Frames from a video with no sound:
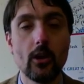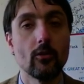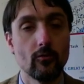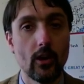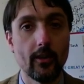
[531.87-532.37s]

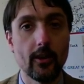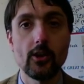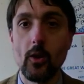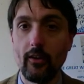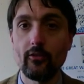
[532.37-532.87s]
Rather, you
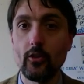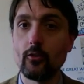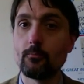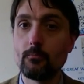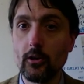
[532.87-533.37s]
have to use
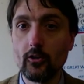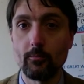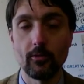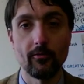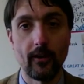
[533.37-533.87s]

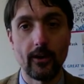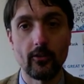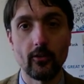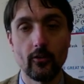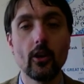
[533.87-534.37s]
multiple
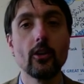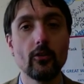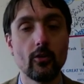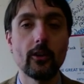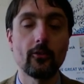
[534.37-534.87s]
factors
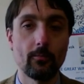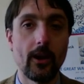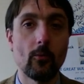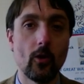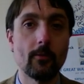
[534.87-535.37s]
to
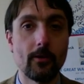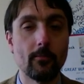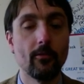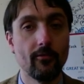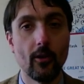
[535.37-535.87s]
explain why
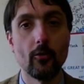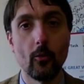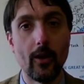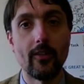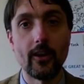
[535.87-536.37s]
people vote the
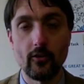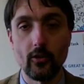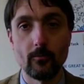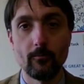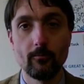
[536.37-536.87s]
way they do.
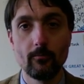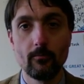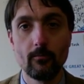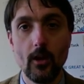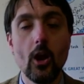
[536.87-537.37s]

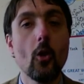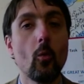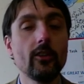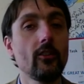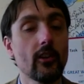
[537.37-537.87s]

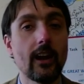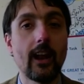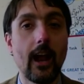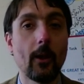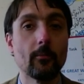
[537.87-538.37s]
What is likely to
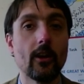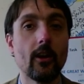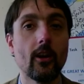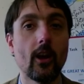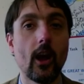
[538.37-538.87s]
happen
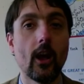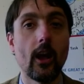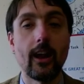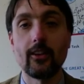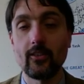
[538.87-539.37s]
in an
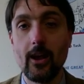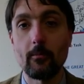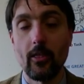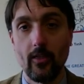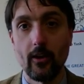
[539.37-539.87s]
exam,
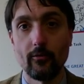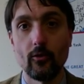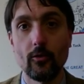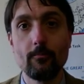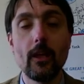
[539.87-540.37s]

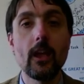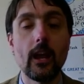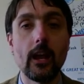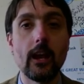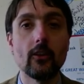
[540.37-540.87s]
therefore,
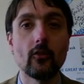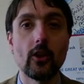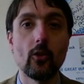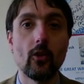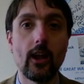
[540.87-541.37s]
is that
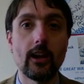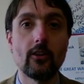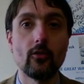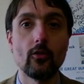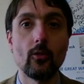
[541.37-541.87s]
you are likely
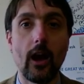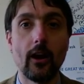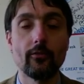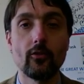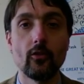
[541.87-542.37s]
to
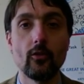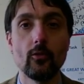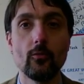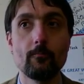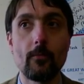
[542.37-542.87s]
have
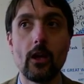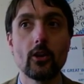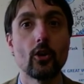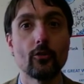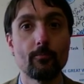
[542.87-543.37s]
to
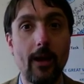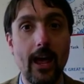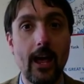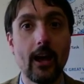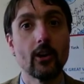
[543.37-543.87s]
compare and